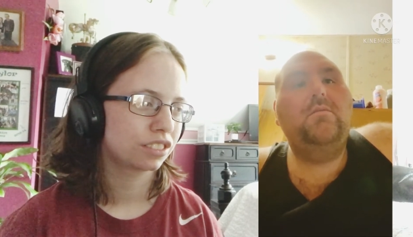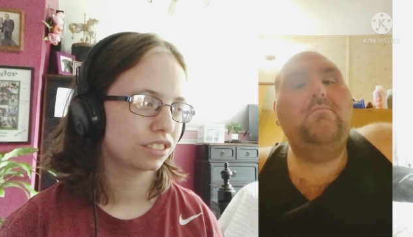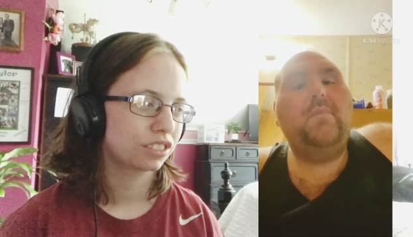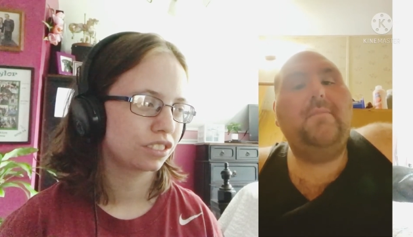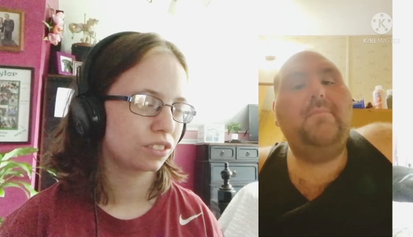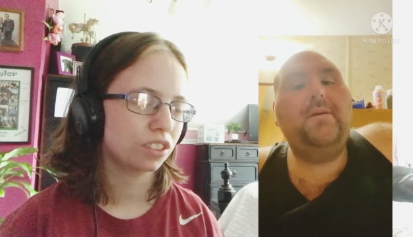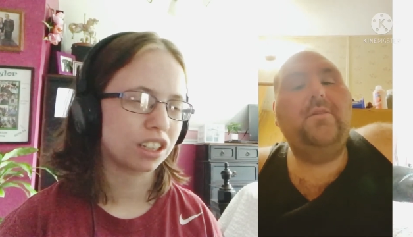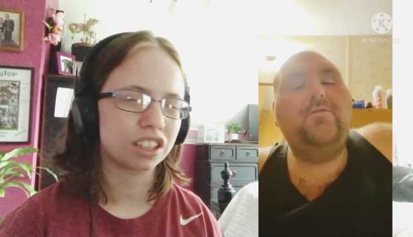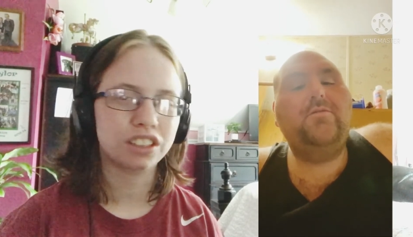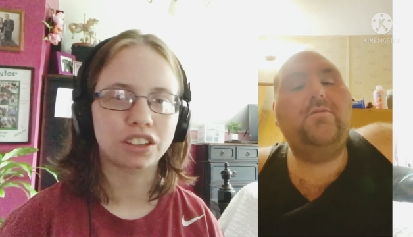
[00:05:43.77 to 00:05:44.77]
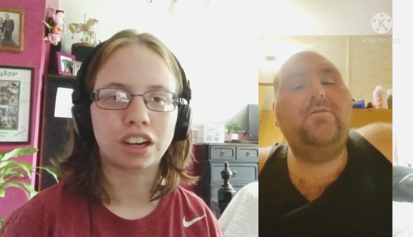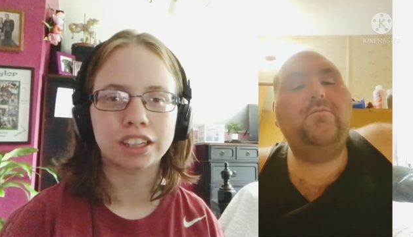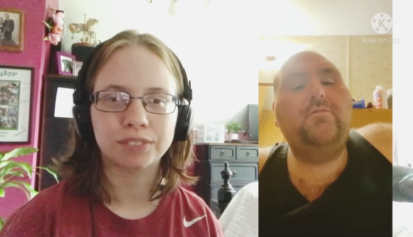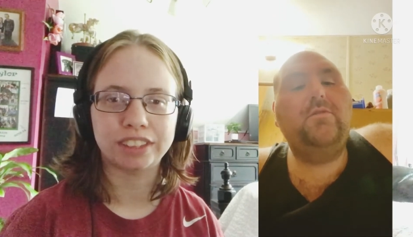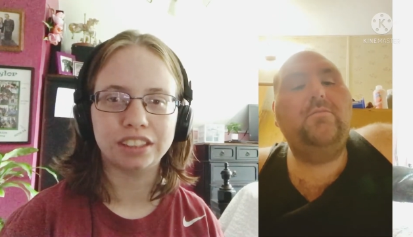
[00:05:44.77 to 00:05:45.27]
Speaker 1: my picture
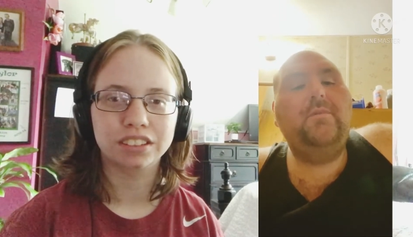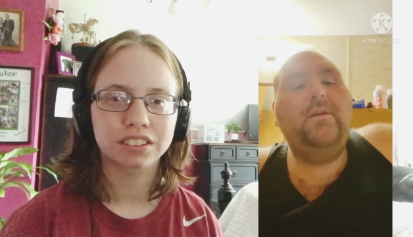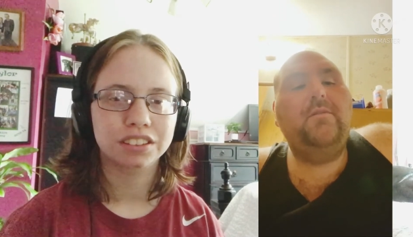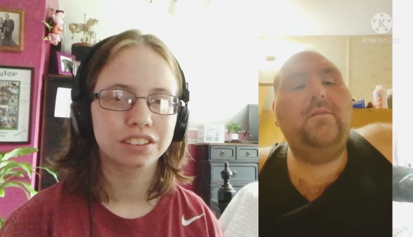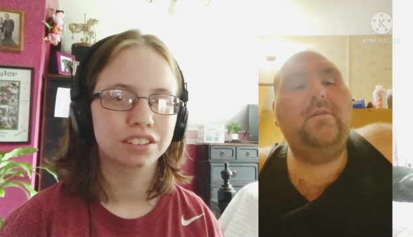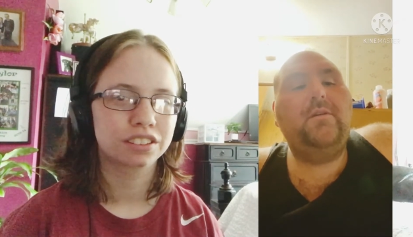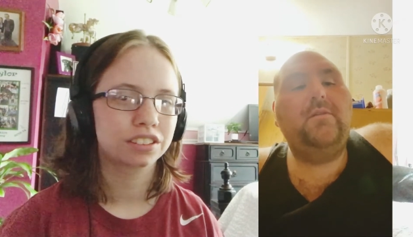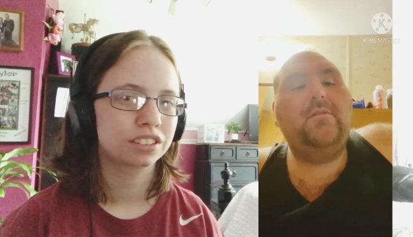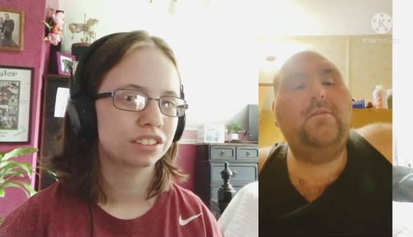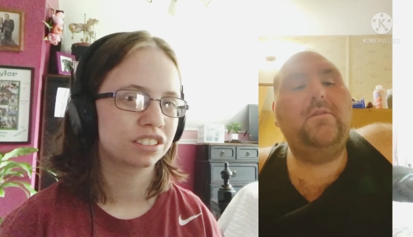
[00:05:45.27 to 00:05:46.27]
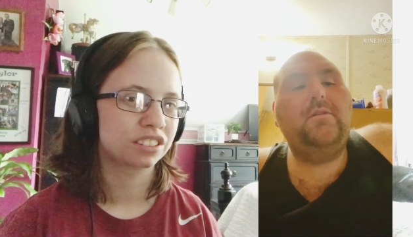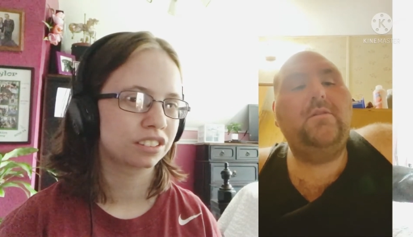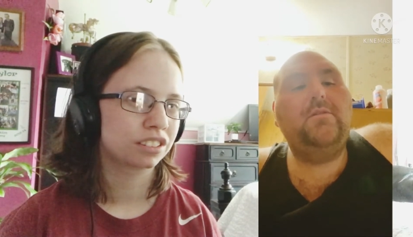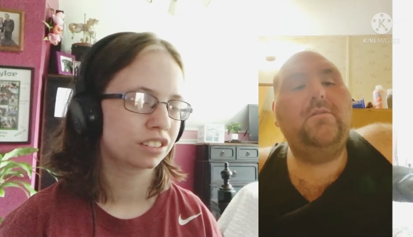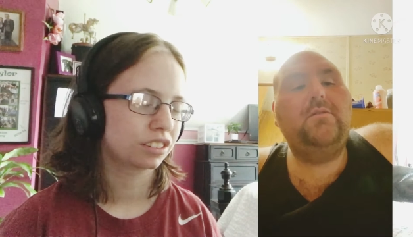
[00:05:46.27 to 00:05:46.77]
Look, will be on there.
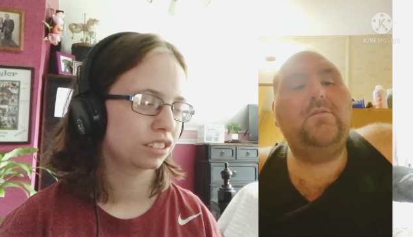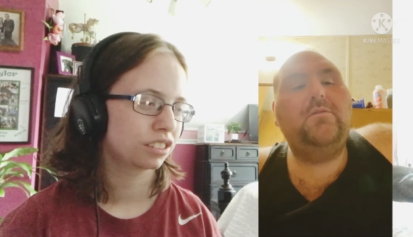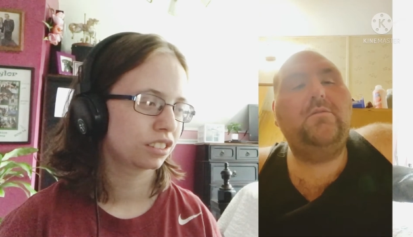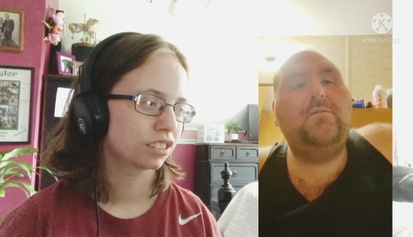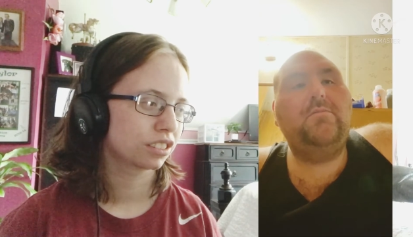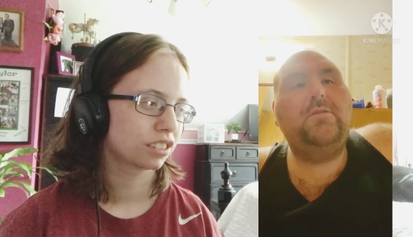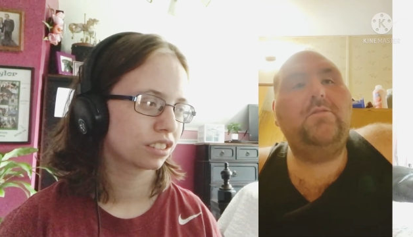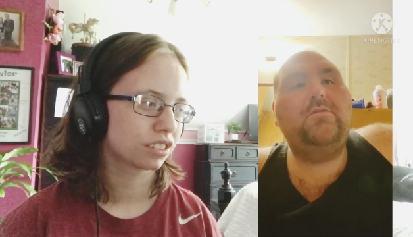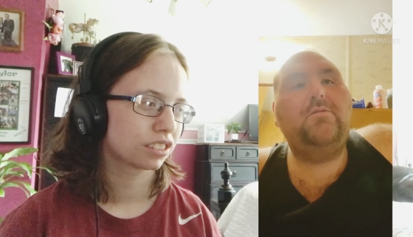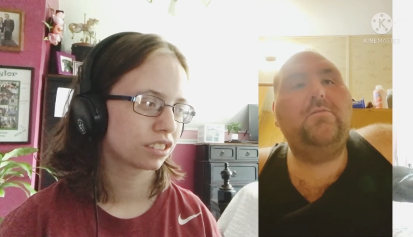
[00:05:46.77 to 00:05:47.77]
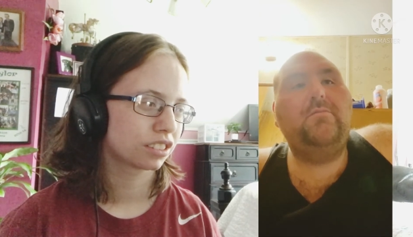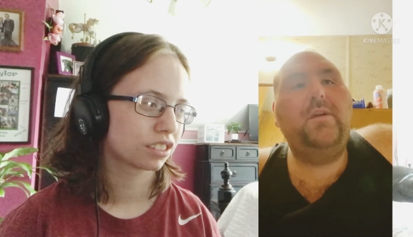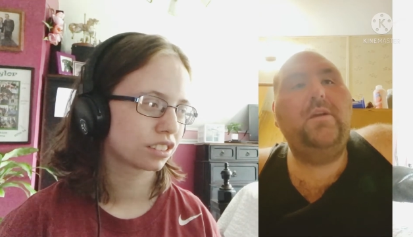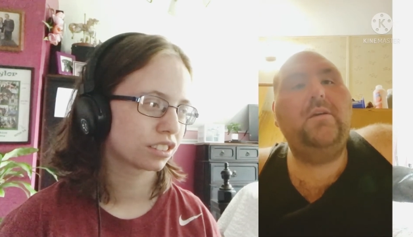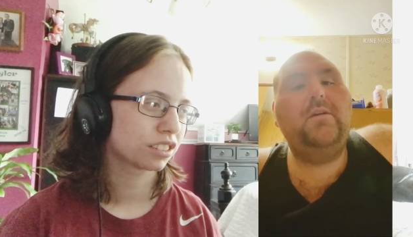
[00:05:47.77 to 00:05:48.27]
It's a picture of
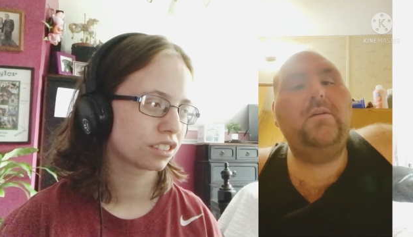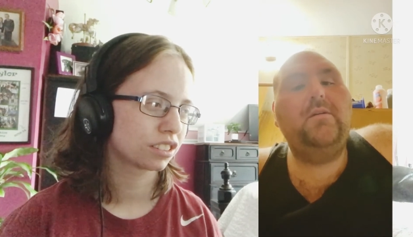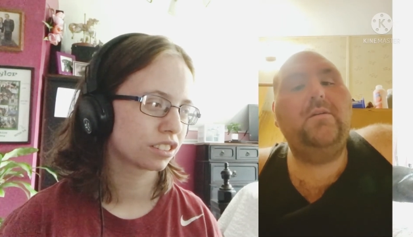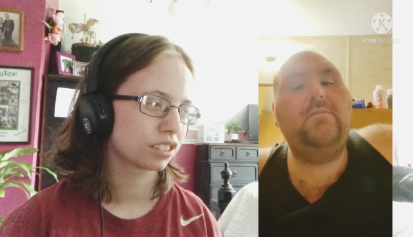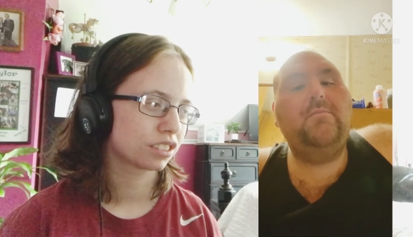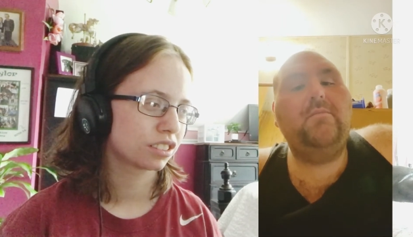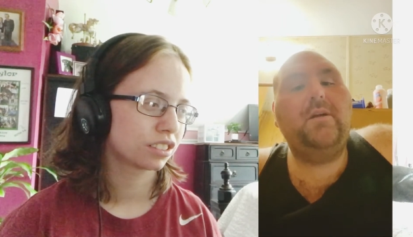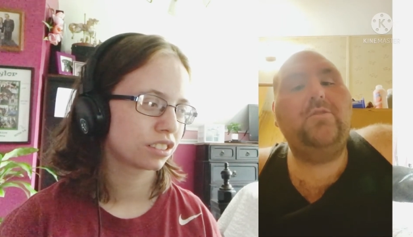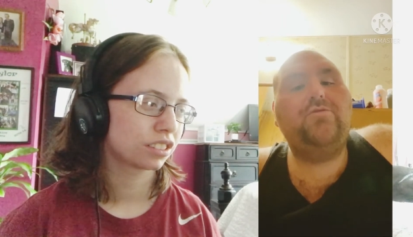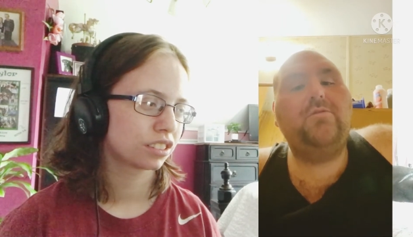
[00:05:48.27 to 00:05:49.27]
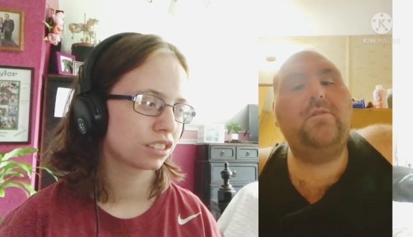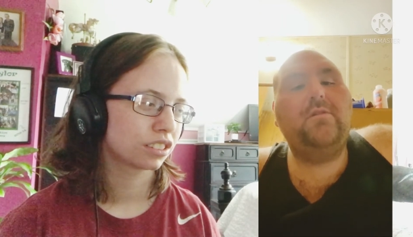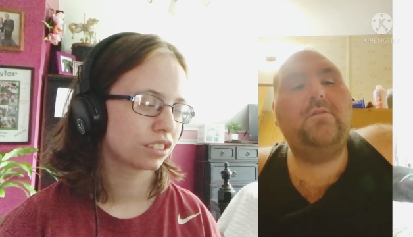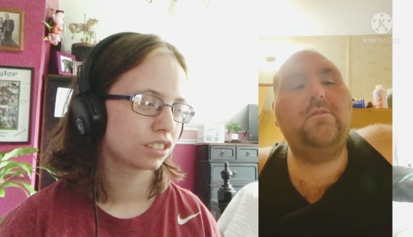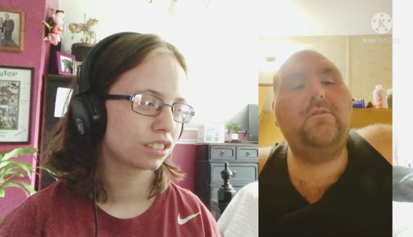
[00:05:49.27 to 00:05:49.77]
me and my truck.